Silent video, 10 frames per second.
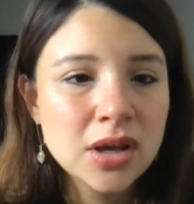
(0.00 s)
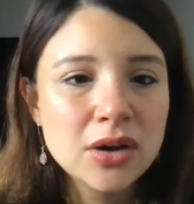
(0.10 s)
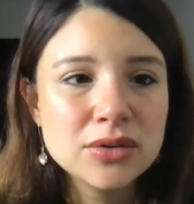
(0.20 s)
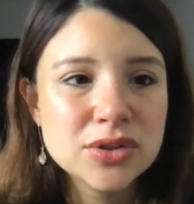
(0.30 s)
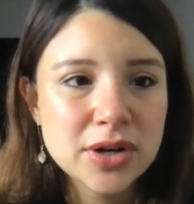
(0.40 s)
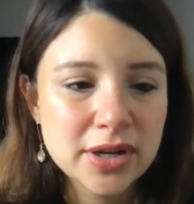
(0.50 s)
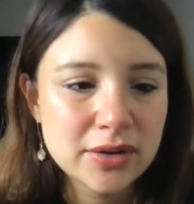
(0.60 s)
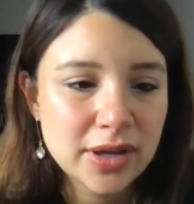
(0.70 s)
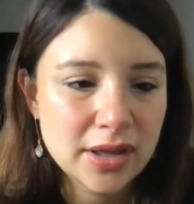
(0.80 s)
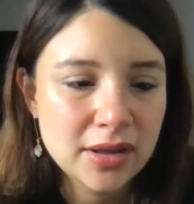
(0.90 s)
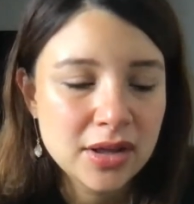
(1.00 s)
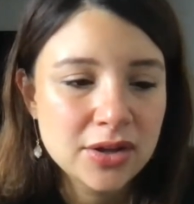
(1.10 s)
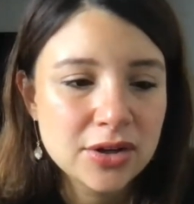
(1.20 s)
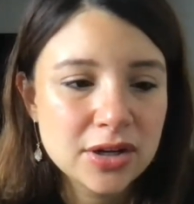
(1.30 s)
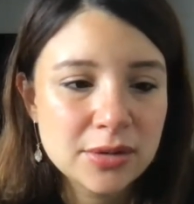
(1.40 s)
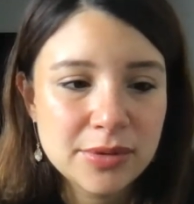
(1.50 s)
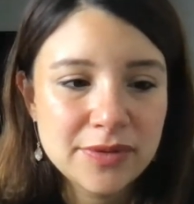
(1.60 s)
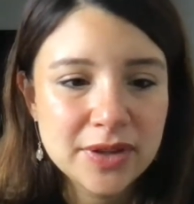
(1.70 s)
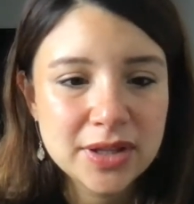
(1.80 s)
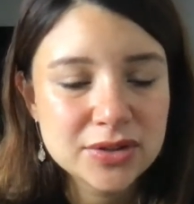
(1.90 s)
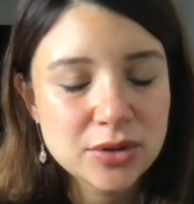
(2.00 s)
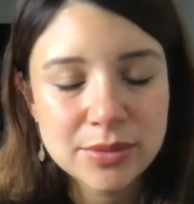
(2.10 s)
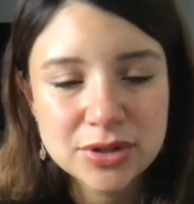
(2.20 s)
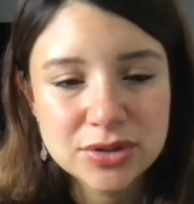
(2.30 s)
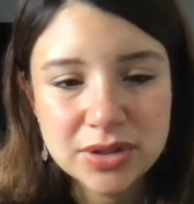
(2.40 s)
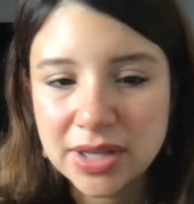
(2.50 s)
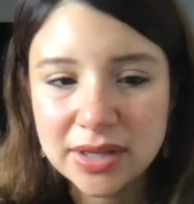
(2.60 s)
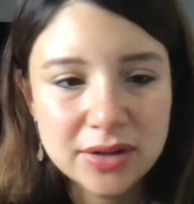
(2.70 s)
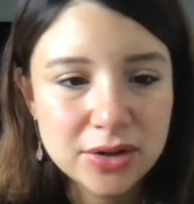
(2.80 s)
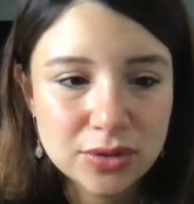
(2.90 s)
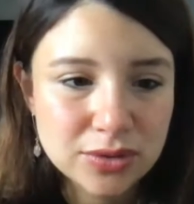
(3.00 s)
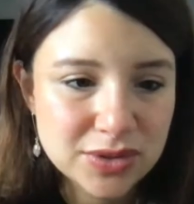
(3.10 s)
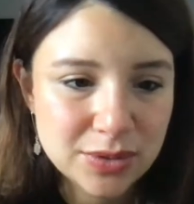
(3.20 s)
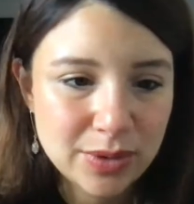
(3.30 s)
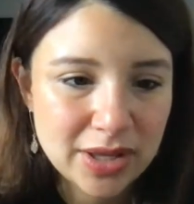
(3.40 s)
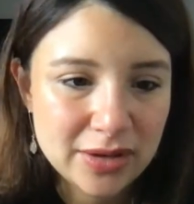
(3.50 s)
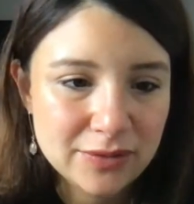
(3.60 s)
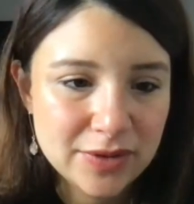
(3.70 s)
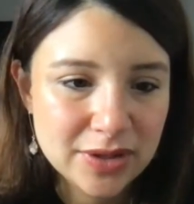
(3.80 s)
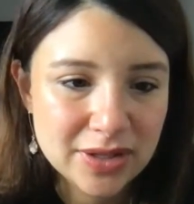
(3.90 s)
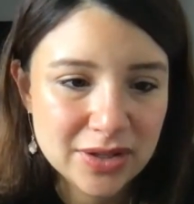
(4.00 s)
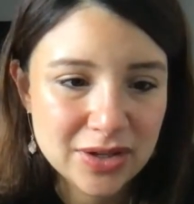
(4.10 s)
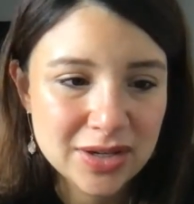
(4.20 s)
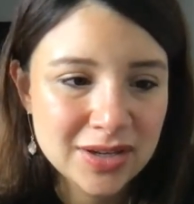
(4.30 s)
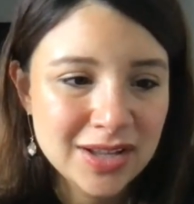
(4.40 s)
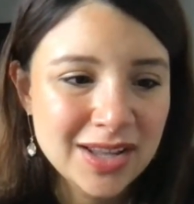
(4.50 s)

Oh, sorry. Okay. You're going to be feeling so much like you're losing weight and feeling good.